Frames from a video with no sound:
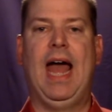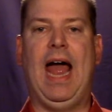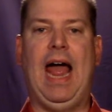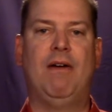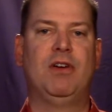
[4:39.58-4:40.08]

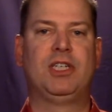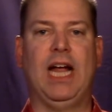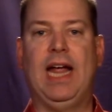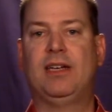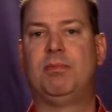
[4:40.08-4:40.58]
average
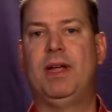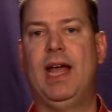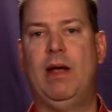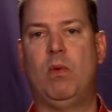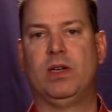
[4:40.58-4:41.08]
H b
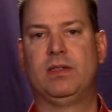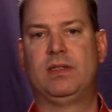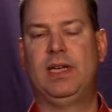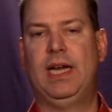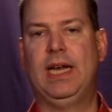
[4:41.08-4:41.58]
A one
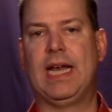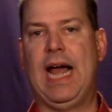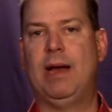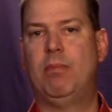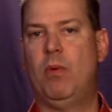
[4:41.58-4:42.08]
c
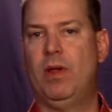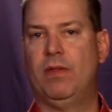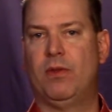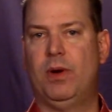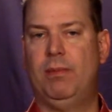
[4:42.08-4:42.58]
nine
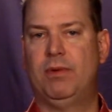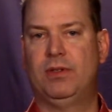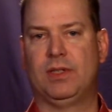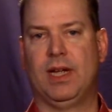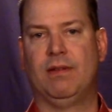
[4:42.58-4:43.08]
point three
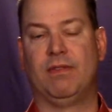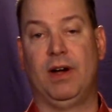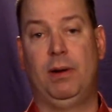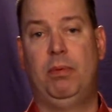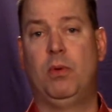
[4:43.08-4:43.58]
percent,
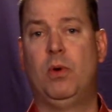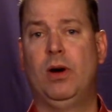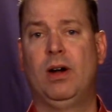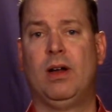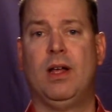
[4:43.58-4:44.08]
very
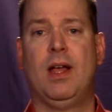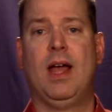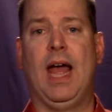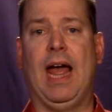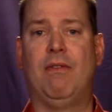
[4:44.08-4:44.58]
poor.
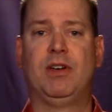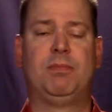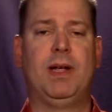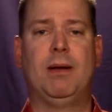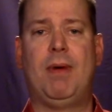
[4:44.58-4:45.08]
Average
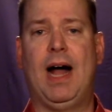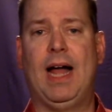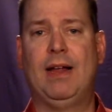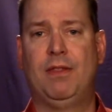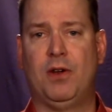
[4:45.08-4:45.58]
B M
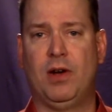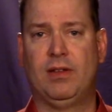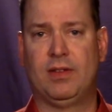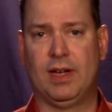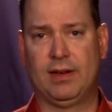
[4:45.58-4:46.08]
I
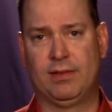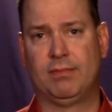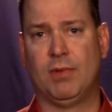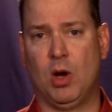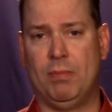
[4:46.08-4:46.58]

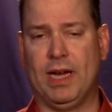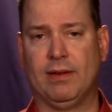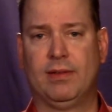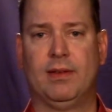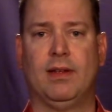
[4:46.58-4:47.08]
thirty-six,
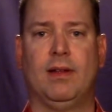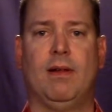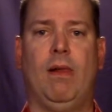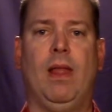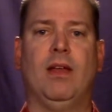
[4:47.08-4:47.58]
obese.
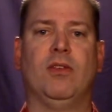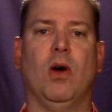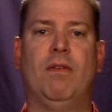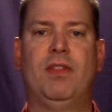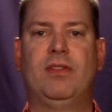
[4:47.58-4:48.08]
So
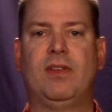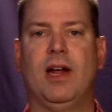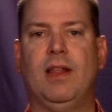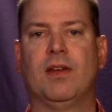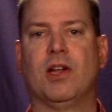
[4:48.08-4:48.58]
over the
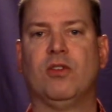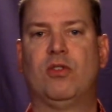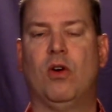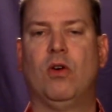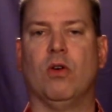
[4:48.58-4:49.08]
study, the
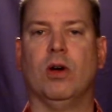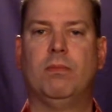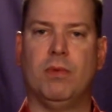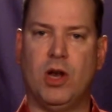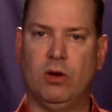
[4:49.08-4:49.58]
control
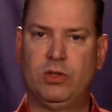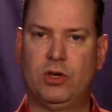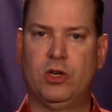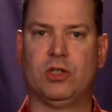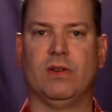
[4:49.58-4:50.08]
group, no
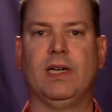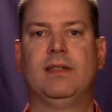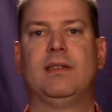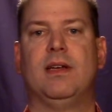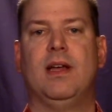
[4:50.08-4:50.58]

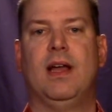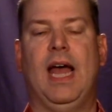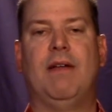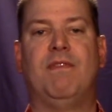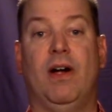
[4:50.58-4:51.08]
surgeries,
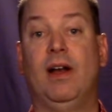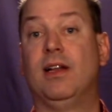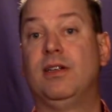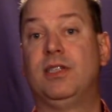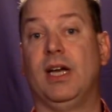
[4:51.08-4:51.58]
had very
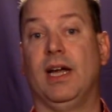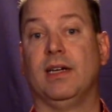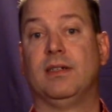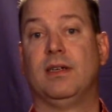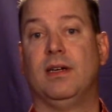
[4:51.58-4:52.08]
little
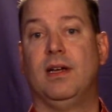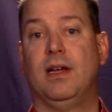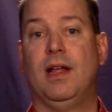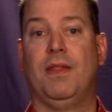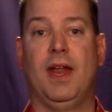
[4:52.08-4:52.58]
change.
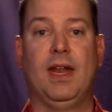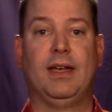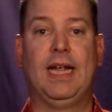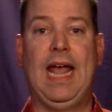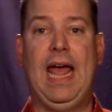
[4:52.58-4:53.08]
They
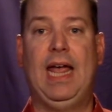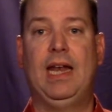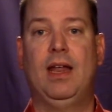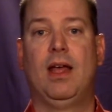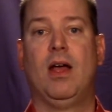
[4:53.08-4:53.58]
didn't
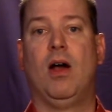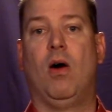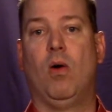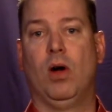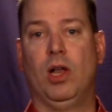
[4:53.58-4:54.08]
gain
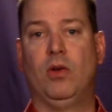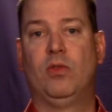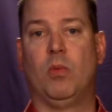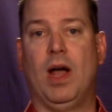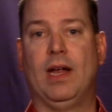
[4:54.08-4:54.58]
or
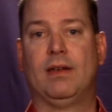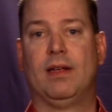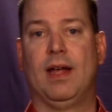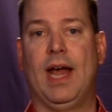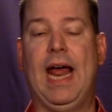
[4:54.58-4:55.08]
lose weight
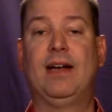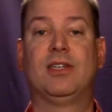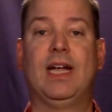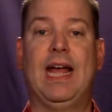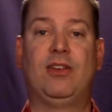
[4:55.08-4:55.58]
and
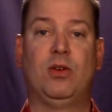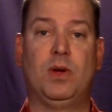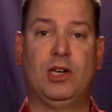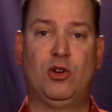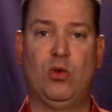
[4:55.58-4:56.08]
actually had to
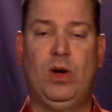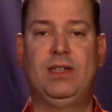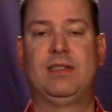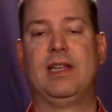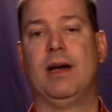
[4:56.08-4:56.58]

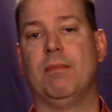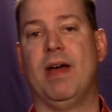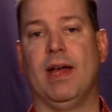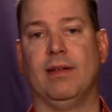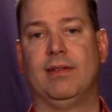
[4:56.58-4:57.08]
increase their
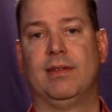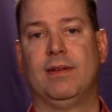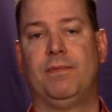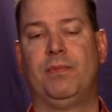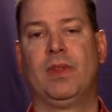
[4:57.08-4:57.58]
meds.
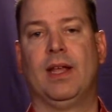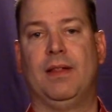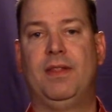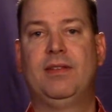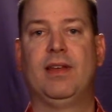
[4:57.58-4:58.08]

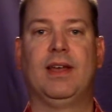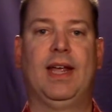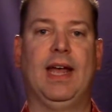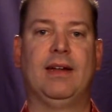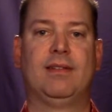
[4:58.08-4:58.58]
This
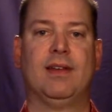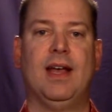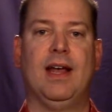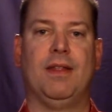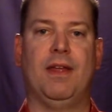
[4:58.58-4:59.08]
indicates
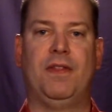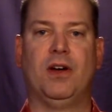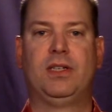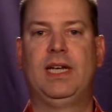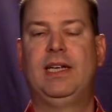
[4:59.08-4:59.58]
that
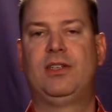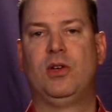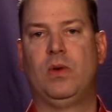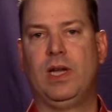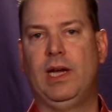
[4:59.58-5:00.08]
their T
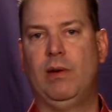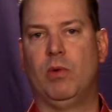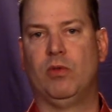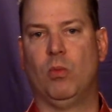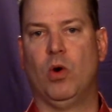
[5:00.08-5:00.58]
two D
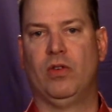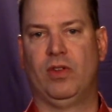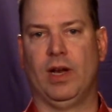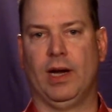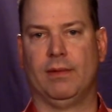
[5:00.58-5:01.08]
was
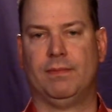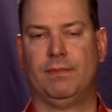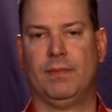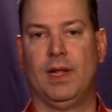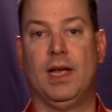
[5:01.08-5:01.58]
worsening,
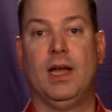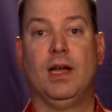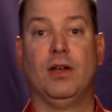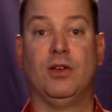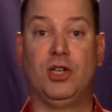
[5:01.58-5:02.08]

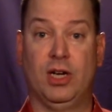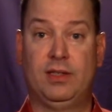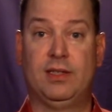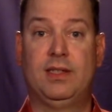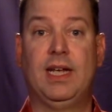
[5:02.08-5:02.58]

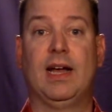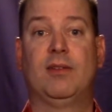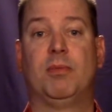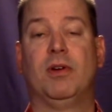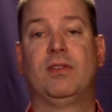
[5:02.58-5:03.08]
just as the
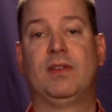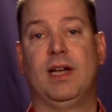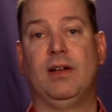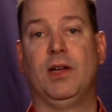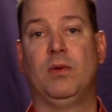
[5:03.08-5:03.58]
experts
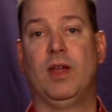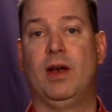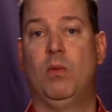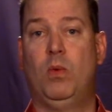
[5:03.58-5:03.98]
tell you that it